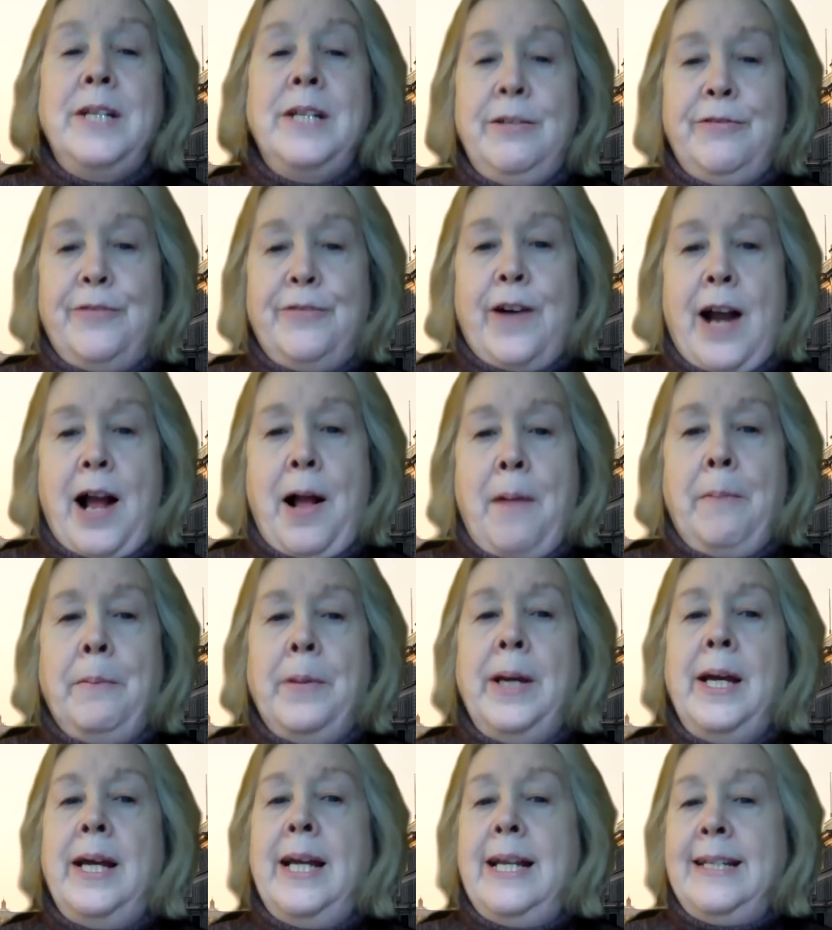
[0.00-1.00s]

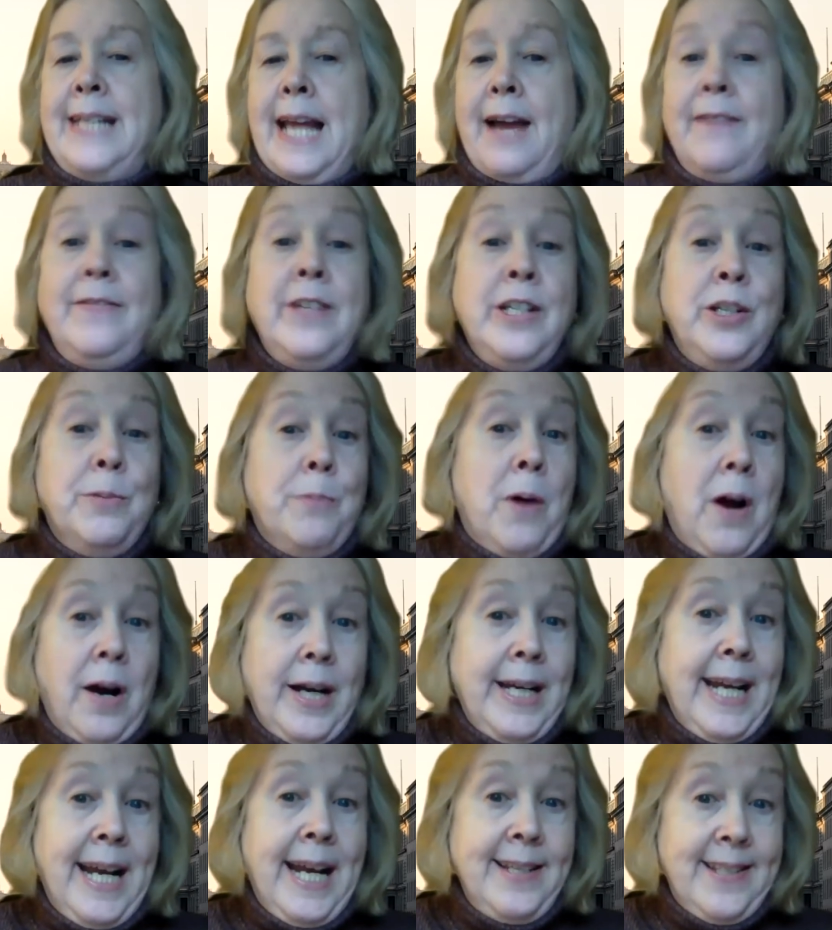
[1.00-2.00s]
from Daphne du
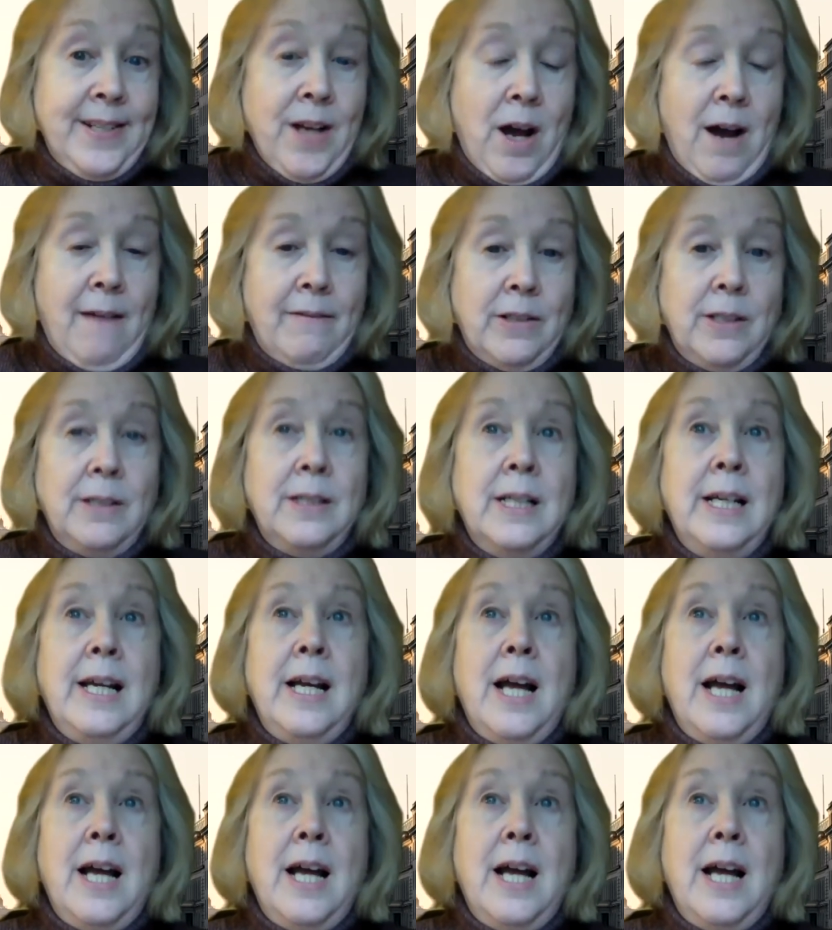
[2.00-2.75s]
Maurier's novel.